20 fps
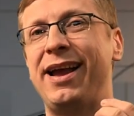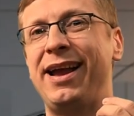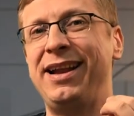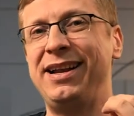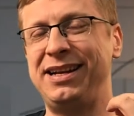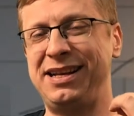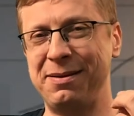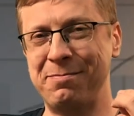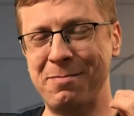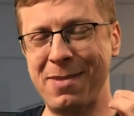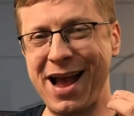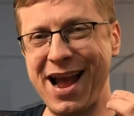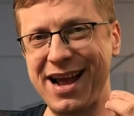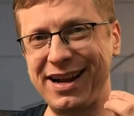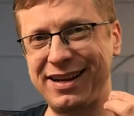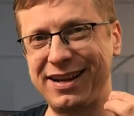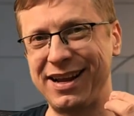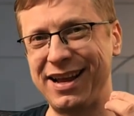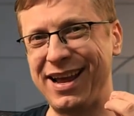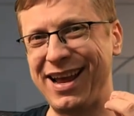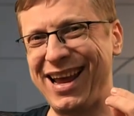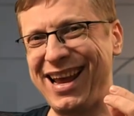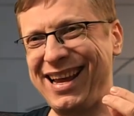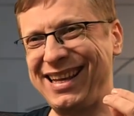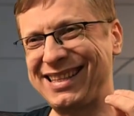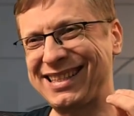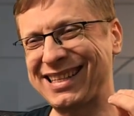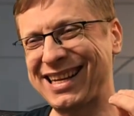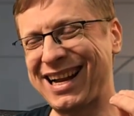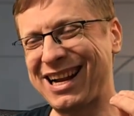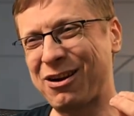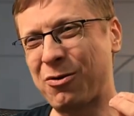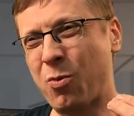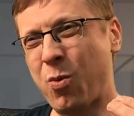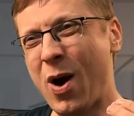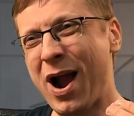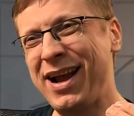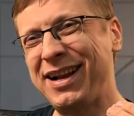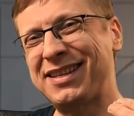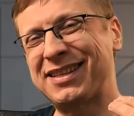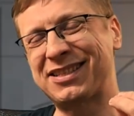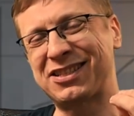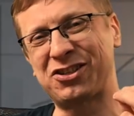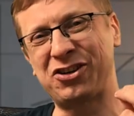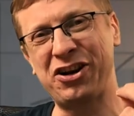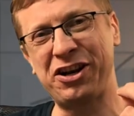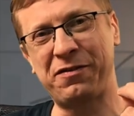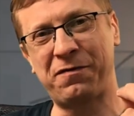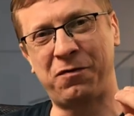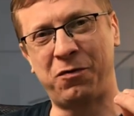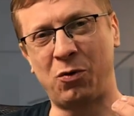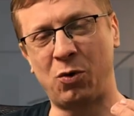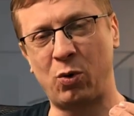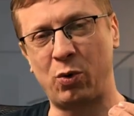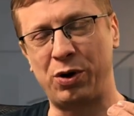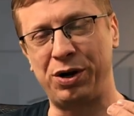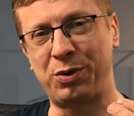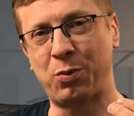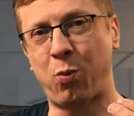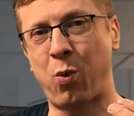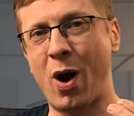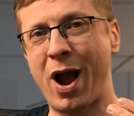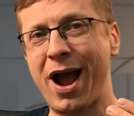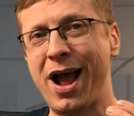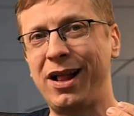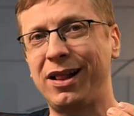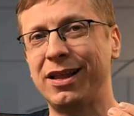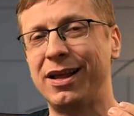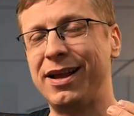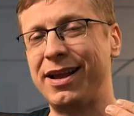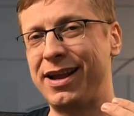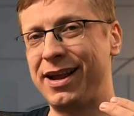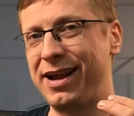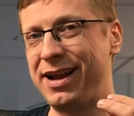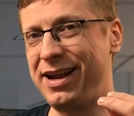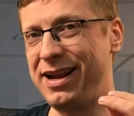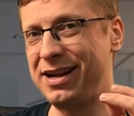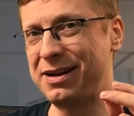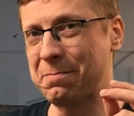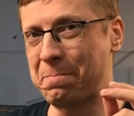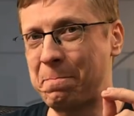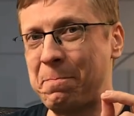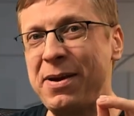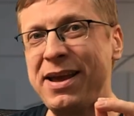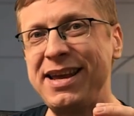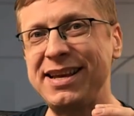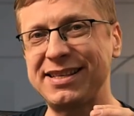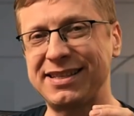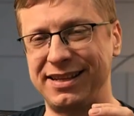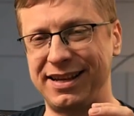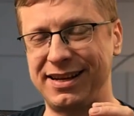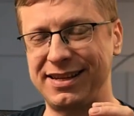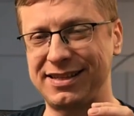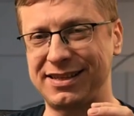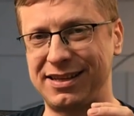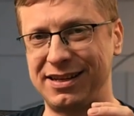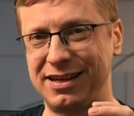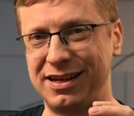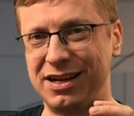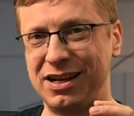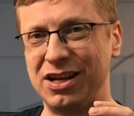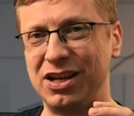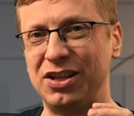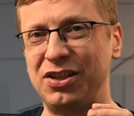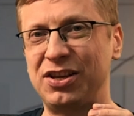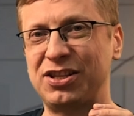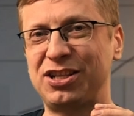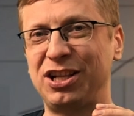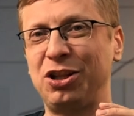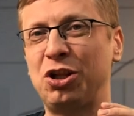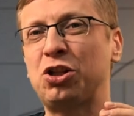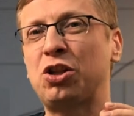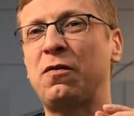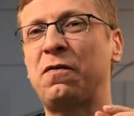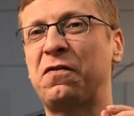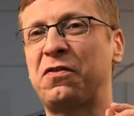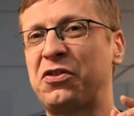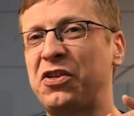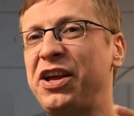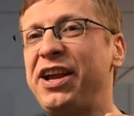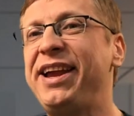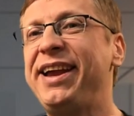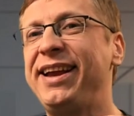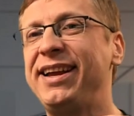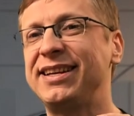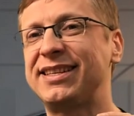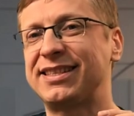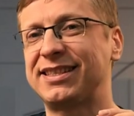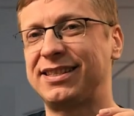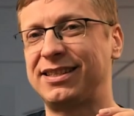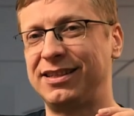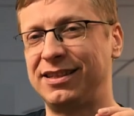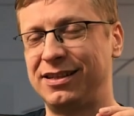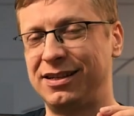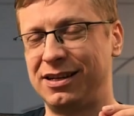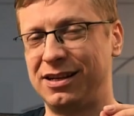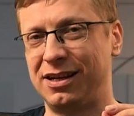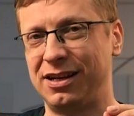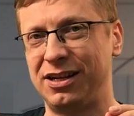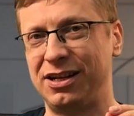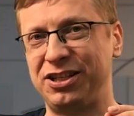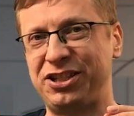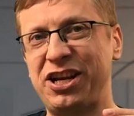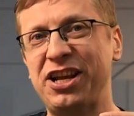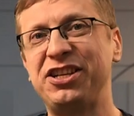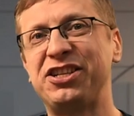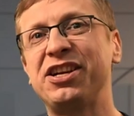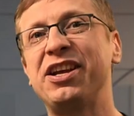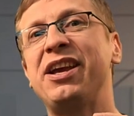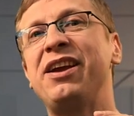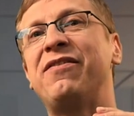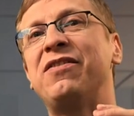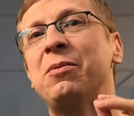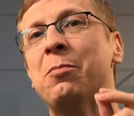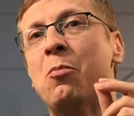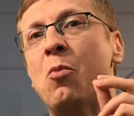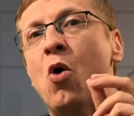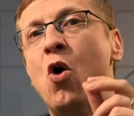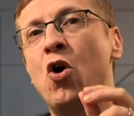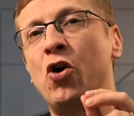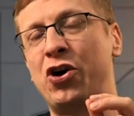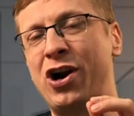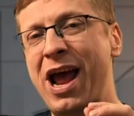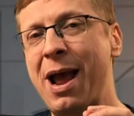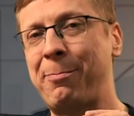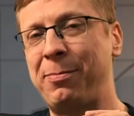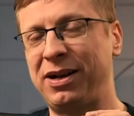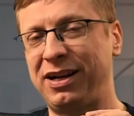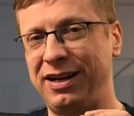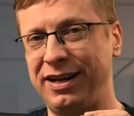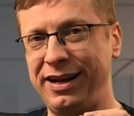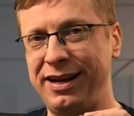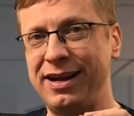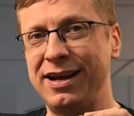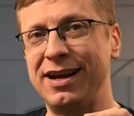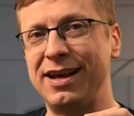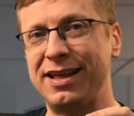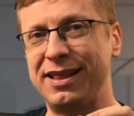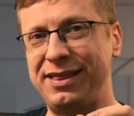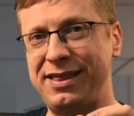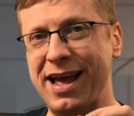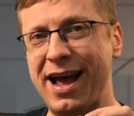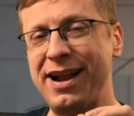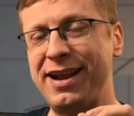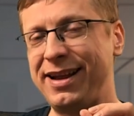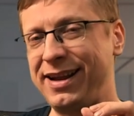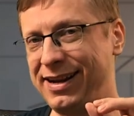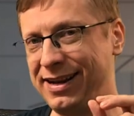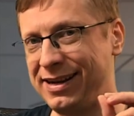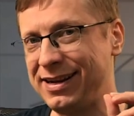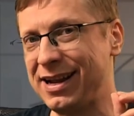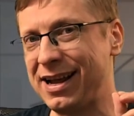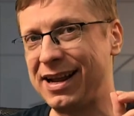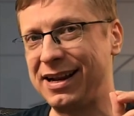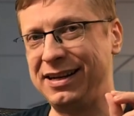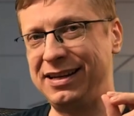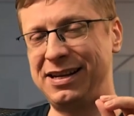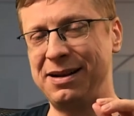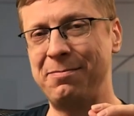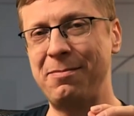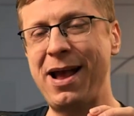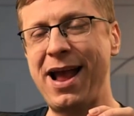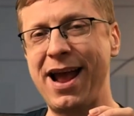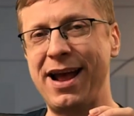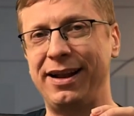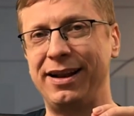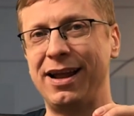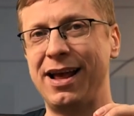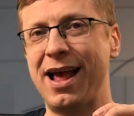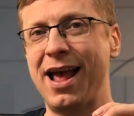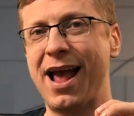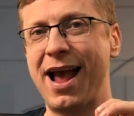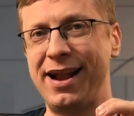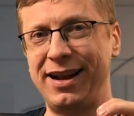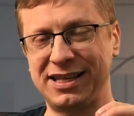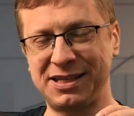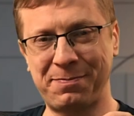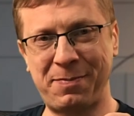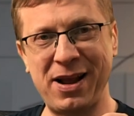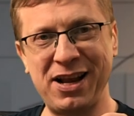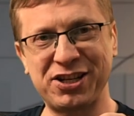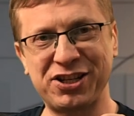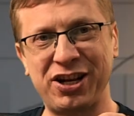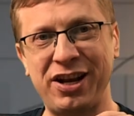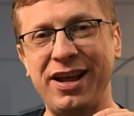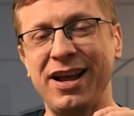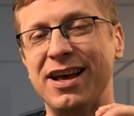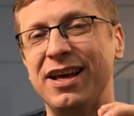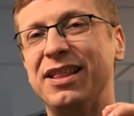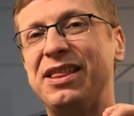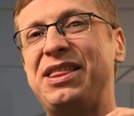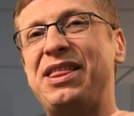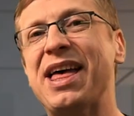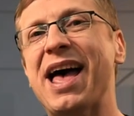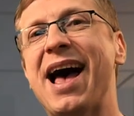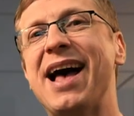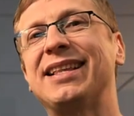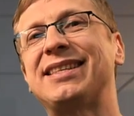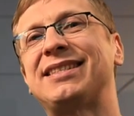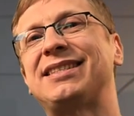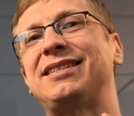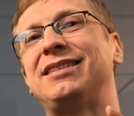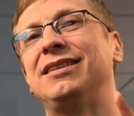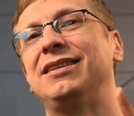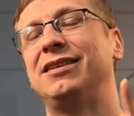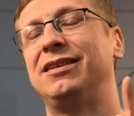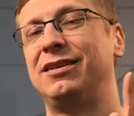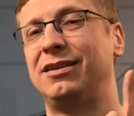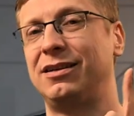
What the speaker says: in demand it's quite straightforward, while in business there's a lot of things changing even more rapidly than in demand, and especially that's